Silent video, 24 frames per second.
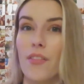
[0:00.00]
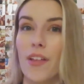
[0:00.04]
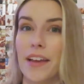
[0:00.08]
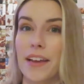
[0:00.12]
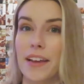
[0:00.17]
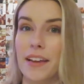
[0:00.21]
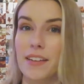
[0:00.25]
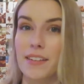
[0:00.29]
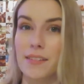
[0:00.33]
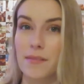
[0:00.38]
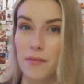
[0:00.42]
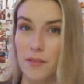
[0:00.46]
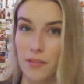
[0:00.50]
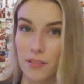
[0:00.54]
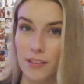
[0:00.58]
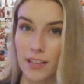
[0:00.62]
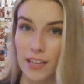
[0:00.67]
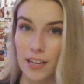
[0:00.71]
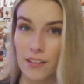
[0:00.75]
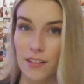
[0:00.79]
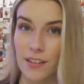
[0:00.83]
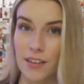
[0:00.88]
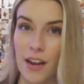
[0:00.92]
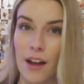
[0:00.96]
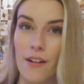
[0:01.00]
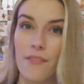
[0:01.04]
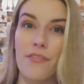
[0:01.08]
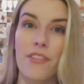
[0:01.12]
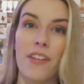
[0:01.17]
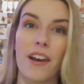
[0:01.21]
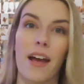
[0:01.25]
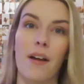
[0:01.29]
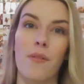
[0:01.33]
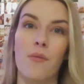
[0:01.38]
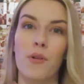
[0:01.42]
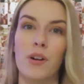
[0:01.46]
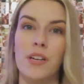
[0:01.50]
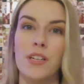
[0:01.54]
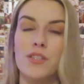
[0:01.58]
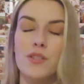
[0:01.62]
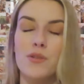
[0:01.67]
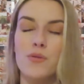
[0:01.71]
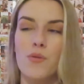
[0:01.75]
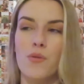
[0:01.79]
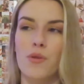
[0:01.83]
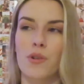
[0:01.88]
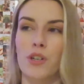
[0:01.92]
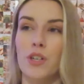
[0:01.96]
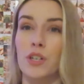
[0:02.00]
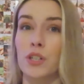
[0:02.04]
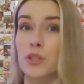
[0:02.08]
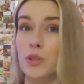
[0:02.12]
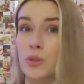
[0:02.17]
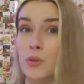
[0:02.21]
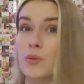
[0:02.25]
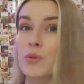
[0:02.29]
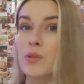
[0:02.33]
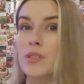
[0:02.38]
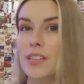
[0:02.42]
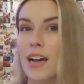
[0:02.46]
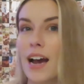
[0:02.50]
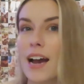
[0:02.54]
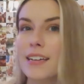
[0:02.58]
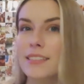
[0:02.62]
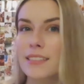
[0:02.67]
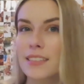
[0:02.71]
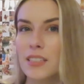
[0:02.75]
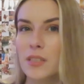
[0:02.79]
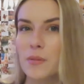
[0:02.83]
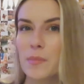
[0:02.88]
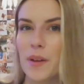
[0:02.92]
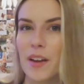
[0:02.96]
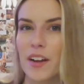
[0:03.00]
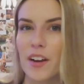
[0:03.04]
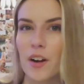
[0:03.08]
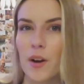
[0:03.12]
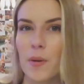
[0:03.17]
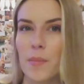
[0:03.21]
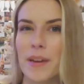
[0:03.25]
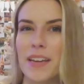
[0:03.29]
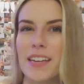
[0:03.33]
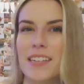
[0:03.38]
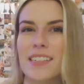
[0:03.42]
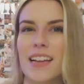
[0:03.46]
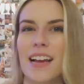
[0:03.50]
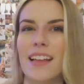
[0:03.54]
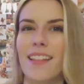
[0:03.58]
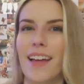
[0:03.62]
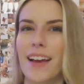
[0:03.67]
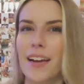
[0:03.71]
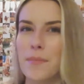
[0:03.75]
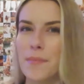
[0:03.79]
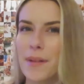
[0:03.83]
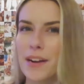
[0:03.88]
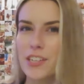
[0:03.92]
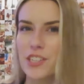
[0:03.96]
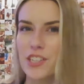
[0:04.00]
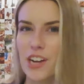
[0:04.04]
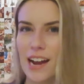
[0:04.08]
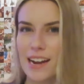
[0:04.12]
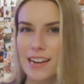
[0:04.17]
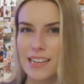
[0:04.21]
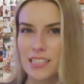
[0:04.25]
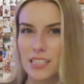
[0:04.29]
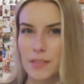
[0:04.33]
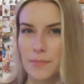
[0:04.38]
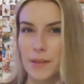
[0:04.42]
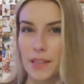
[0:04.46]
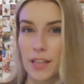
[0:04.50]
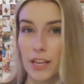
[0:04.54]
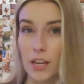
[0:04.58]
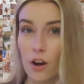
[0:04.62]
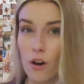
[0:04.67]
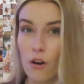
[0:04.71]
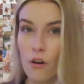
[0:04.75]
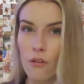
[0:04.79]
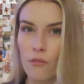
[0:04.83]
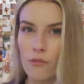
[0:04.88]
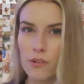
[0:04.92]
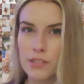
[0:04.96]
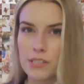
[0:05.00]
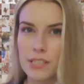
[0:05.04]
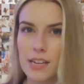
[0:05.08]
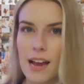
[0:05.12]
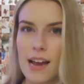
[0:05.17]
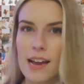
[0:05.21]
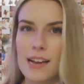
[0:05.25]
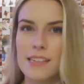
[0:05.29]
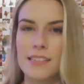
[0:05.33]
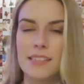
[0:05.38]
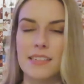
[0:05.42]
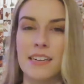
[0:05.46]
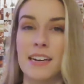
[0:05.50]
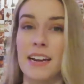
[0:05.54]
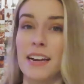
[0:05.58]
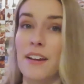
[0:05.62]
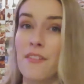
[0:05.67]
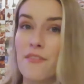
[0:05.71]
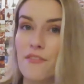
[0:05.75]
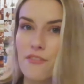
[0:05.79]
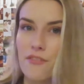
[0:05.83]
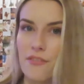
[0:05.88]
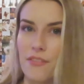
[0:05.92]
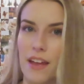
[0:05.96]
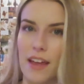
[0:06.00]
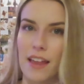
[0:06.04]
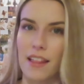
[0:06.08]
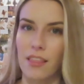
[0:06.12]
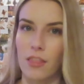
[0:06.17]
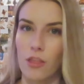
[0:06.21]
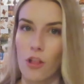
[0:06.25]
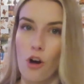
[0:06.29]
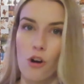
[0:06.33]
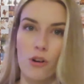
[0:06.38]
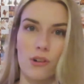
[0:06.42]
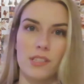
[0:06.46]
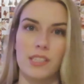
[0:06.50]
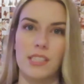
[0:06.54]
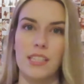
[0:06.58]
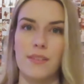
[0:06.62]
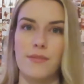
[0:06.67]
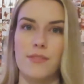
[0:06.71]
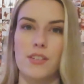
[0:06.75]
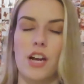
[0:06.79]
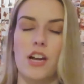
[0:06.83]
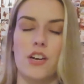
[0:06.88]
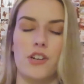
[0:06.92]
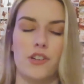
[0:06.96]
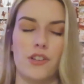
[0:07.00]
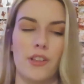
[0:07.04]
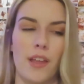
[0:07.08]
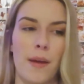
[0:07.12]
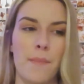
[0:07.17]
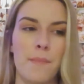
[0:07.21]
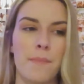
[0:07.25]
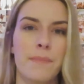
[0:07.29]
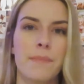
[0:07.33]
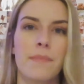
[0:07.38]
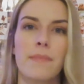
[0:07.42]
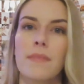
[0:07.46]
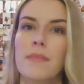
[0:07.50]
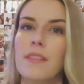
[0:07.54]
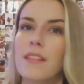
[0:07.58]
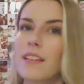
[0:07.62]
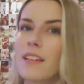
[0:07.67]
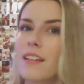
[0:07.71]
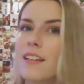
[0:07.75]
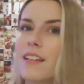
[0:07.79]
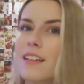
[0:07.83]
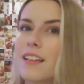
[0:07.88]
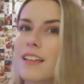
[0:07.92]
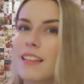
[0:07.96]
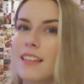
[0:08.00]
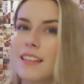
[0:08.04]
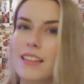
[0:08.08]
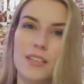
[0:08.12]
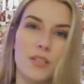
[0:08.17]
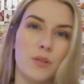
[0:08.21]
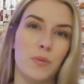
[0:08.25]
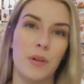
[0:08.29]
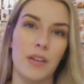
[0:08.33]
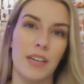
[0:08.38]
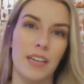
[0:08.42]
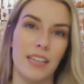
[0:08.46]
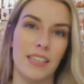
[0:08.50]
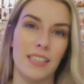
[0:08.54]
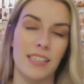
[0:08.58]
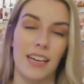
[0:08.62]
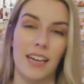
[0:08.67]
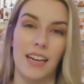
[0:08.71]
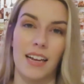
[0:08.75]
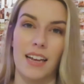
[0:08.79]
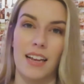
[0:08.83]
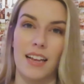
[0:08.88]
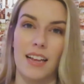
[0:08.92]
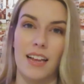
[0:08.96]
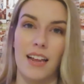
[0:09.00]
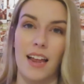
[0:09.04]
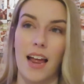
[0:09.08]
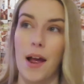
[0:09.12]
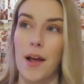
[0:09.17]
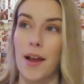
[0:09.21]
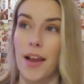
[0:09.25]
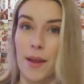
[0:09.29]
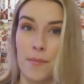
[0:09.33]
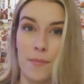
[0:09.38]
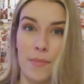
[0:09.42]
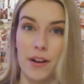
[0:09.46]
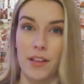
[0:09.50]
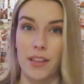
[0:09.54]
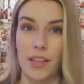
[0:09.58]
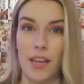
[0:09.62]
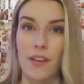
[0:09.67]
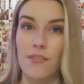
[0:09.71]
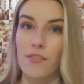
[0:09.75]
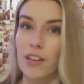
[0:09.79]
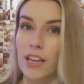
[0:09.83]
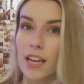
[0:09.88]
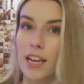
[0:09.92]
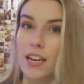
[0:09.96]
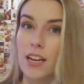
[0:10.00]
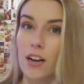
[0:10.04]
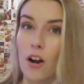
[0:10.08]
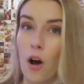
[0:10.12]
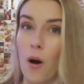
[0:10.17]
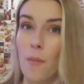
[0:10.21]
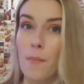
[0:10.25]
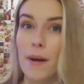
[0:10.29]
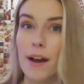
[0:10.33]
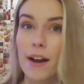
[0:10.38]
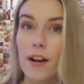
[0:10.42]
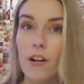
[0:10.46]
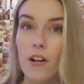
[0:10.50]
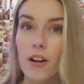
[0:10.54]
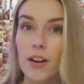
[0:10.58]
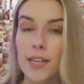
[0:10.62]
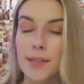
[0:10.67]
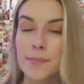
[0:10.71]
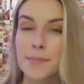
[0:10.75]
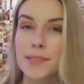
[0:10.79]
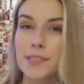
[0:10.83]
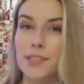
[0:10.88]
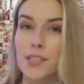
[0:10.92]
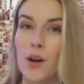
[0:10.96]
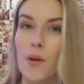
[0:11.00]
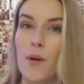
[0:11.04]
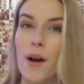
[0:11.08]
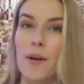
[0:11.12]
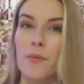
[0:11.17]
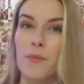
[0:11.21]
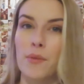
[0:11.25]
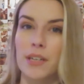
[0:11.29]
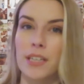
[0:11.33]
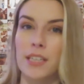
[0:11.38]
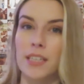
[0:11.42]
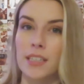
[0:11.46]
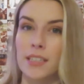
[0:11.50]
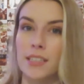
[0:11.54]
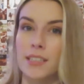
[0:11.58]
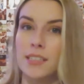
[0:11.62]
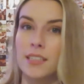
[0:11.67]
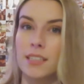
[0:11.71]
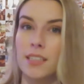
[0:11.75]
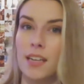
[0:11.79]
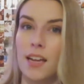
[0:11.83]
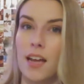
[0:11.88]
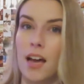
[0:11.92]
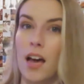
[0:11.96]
like little enough that I want to order 2 sizes bigger because I like my jackets to be like oversized and I can fit long sleeves under them. This one is like, I can barely even get it on my arm, so I want to